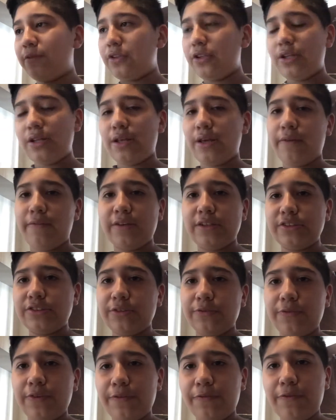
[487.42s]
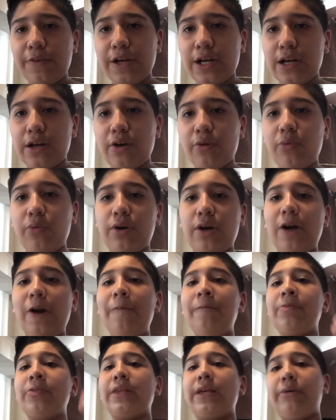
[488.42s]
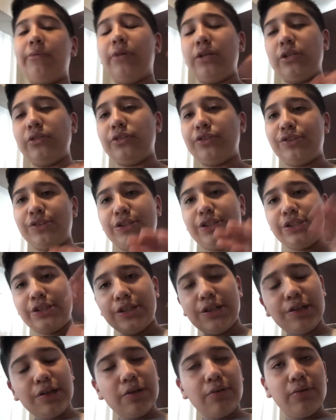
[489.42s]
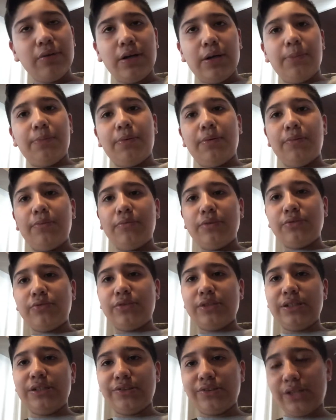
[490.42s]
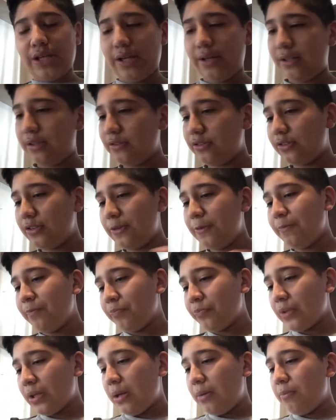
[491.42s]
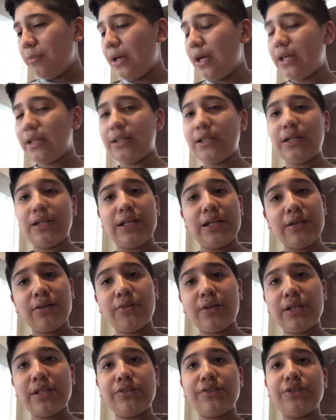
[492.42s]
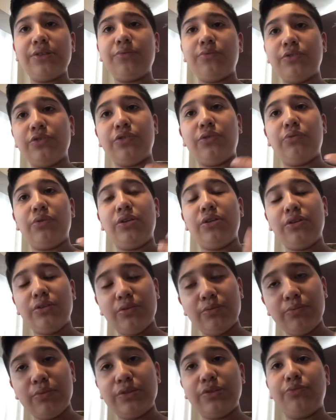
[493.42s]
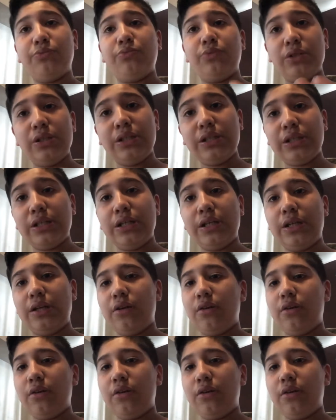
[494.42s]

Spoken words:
the events of Infinity War, they want you to cheer you up between the sadness, and the end credit scene was really good.